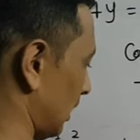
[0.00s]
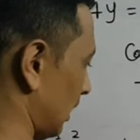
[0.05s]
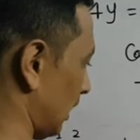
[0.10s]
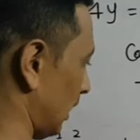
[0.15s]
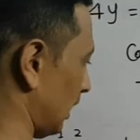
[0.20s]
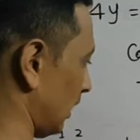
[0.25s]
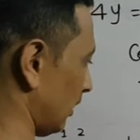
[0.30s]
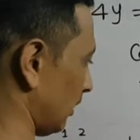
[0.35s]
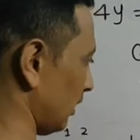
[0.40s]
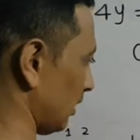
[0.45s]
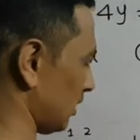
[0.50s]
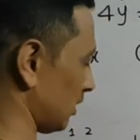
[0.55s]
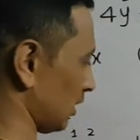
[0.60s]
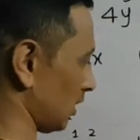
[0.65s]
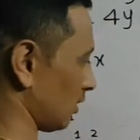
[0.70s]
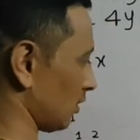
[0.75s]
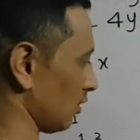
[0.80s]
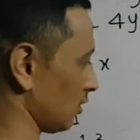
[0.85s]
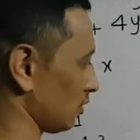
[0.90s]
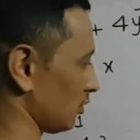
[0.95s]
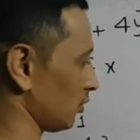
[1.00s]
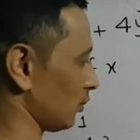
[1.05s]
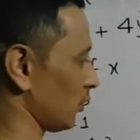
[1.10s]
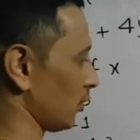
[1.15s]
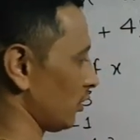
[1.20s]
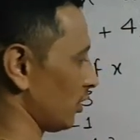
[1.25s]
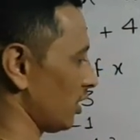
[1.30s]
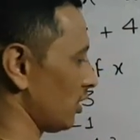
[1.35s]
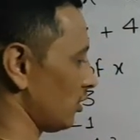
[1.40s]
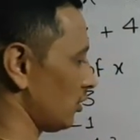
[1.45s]
And this equals to
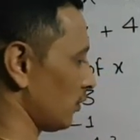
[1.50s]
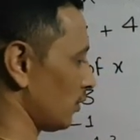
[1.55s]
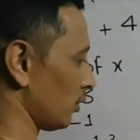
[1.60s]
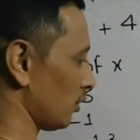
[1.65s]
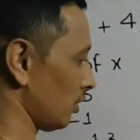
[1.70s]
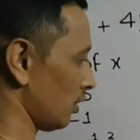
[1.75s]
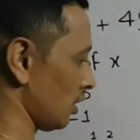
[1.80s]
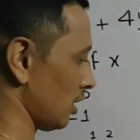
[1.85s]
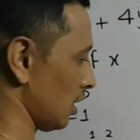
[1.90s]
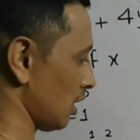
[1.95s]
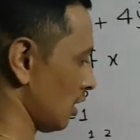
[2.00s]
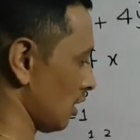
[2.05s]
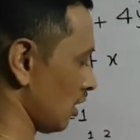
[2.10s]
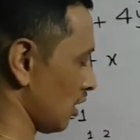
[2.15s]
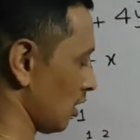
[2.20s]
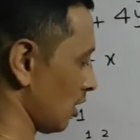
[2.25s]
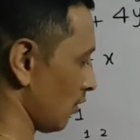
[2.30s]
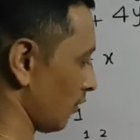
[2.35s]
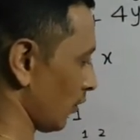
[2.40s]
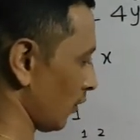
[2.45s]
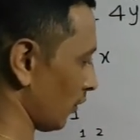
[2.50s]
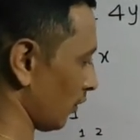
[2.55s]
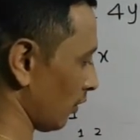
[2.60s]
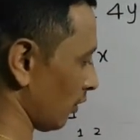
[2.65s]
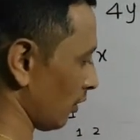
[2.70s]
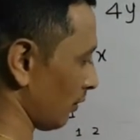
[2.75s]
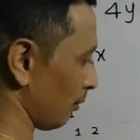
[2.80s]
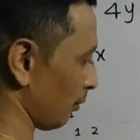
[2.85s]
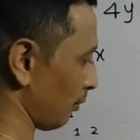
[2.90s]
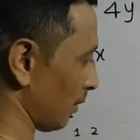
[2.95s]
4 into 4,
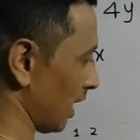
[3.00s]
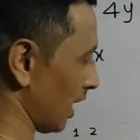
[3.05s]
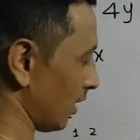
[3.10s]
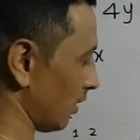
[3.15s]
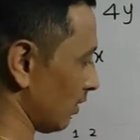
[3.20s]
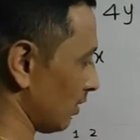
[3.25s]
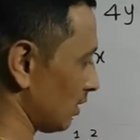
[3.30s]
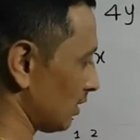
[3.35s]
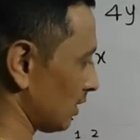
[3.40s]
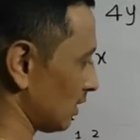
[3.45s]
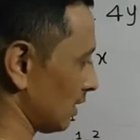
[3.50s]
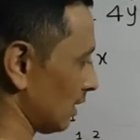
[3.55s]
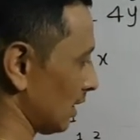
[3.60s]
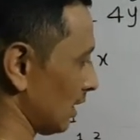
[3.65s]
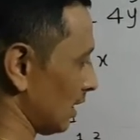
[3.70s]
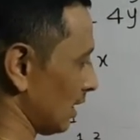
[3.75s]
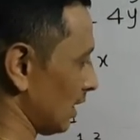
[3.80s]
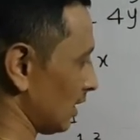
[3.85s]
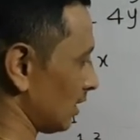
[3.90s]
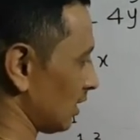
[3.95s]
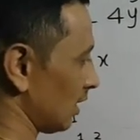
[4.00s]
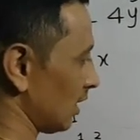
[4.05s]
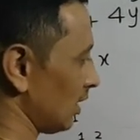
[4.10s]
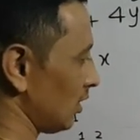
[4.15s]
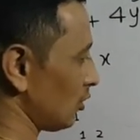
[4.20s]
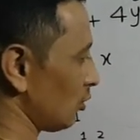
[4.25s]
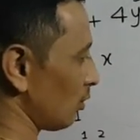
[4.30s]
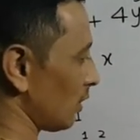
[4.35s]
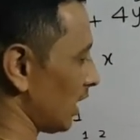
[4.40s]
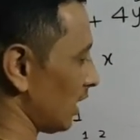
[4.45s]
4 minus 3
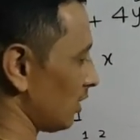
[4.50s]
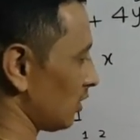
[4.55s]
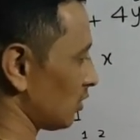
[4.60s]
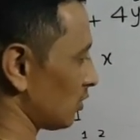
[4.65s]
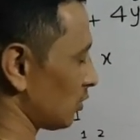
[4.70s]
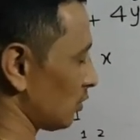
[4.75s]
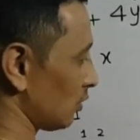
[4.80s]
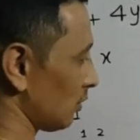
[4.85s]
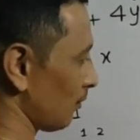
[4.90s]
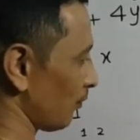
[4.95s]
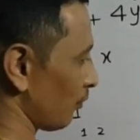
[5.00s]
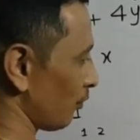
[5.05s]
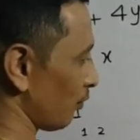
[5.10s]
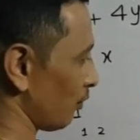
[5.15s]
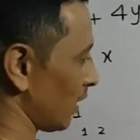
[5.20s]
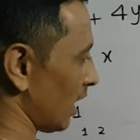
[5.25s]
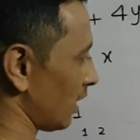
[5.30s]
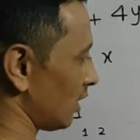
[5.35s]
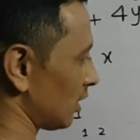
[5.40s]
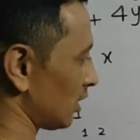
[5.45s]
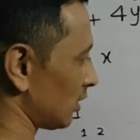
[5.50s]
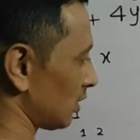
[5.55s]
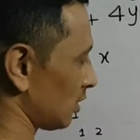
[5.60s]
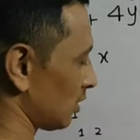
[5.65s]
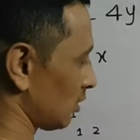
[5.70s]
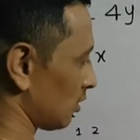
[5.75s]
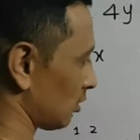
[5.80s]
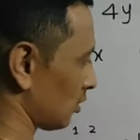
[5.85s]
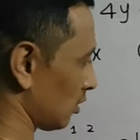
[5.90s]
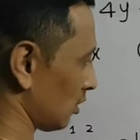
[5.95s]
into minus 2, minus
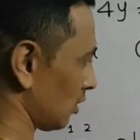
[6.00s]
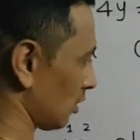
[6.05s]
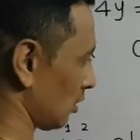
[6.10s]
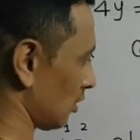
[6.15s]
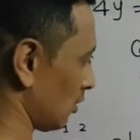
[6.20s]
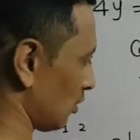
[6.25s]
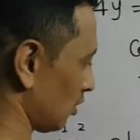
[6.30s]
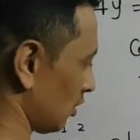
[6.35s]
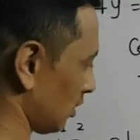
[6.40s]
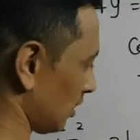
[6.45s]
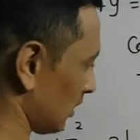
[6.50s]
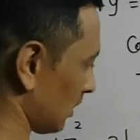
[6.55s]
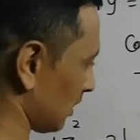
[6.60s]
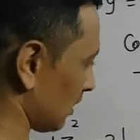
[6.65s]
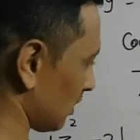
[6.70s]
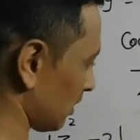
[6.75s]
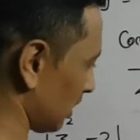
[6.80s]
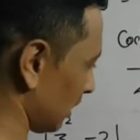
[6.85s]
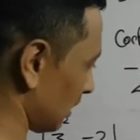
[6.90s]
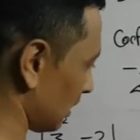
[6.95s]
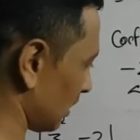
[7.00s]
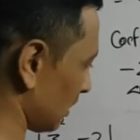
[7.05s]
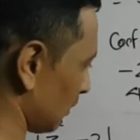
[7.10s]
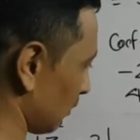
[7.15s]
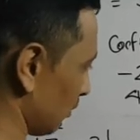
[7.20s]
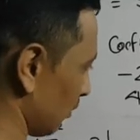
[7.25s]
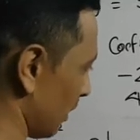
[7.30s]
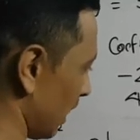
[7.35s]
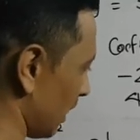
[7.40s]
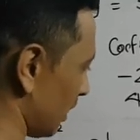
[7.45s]
6
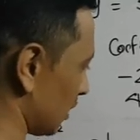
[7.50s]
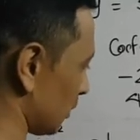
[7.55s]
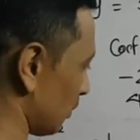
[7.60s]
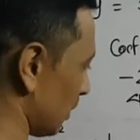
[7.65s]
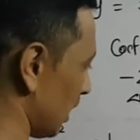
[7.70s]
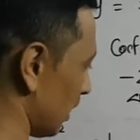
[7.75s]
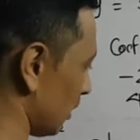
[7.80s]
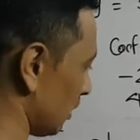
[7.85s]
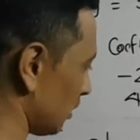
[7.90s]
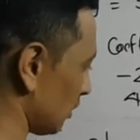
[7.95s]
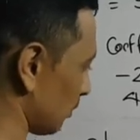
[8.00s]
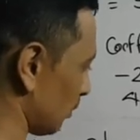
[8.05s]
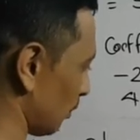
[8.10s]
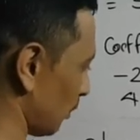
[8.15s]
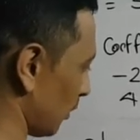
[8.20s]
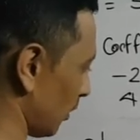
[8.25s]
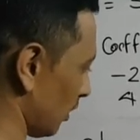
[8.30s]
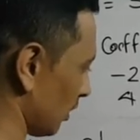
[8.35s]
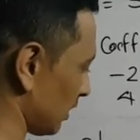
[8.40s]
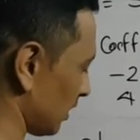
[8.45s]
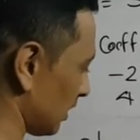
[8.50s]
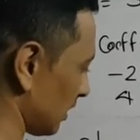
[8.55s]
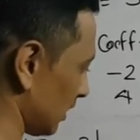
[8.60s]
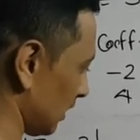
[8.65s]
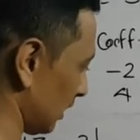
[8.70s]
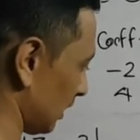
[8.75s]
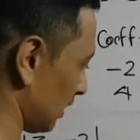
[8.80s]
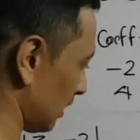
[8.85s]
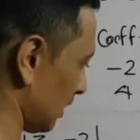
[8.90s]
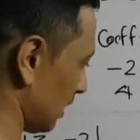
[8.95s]
minus minus plus
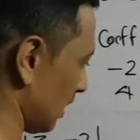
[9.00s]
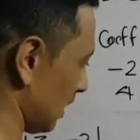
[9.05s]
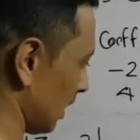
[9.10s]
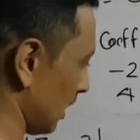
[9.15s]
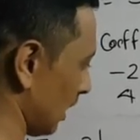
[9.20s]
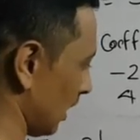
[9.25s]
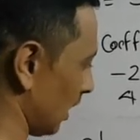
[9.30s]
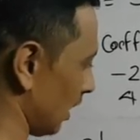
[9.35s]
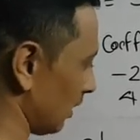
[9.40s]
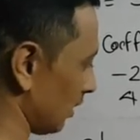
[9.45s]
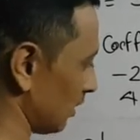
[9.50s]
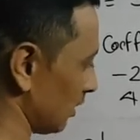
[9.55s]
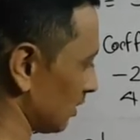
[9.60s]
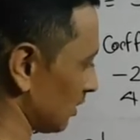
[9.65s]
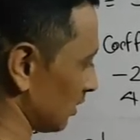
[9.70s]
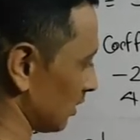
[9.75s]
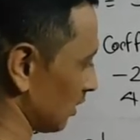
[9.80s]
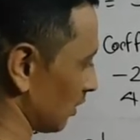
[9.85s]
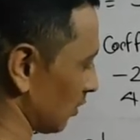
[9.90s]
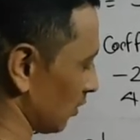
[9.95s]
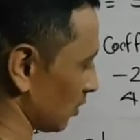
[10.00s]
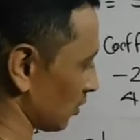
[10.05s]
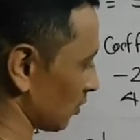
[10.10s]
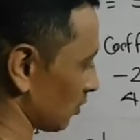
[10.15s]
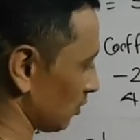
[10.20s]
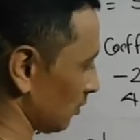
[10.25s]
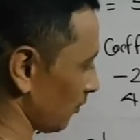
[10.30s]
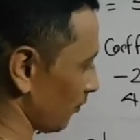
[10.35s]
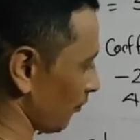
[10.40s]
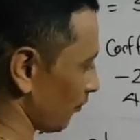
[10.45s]
6, and this is equals
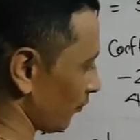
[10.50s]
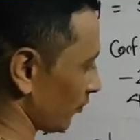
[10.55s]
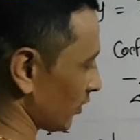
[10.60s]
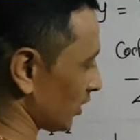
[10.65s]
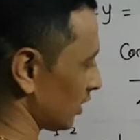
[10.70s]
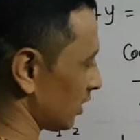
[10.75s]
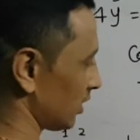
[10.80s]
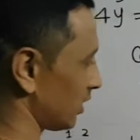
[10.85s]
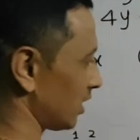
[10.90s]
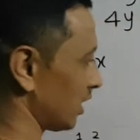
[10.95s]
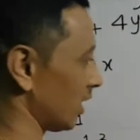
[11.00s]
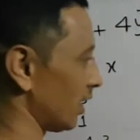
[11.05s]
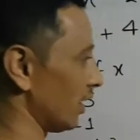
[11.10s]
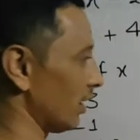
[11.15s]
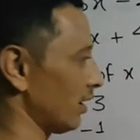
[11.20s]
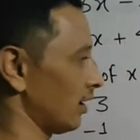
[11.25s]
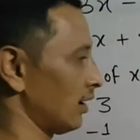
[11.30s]
to 10.